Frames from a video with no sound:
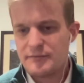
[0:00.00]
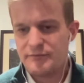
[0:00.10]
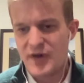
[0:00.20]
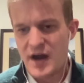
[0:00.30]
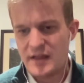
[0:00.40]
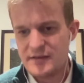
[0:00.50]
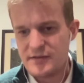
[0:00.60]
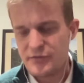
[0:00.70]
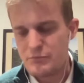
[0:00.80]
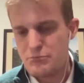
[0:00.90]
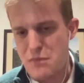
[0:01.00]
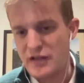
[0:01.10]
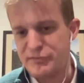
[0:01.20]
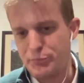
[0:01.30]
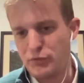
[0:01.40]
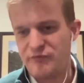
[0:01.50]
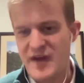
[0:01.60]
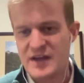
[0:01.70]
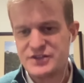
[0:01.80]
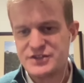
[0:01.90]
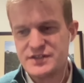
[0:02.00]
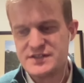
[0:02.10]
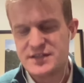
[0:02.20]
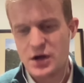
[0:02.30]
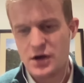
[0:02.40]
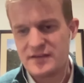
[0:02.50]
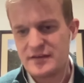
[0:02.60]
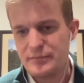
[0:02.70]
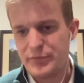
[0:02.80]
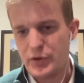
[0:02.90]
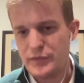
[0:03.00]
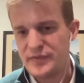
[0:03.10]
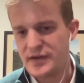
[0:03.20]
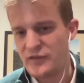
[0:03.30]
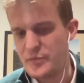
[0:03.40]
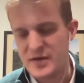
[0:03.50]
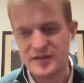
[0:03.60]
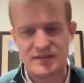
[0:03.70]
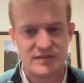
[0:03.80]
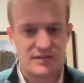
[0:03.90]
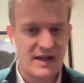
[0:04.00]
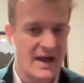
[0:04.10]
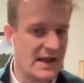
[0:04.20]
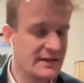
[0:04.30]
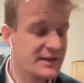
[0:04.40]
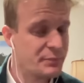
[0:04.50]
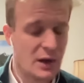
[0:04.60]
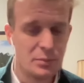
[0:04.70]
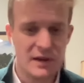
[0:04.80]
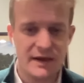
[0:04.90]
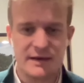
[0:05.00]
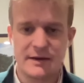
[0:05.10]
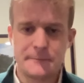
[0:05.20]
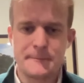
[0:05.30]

violence from multiple factions targeting both government and the public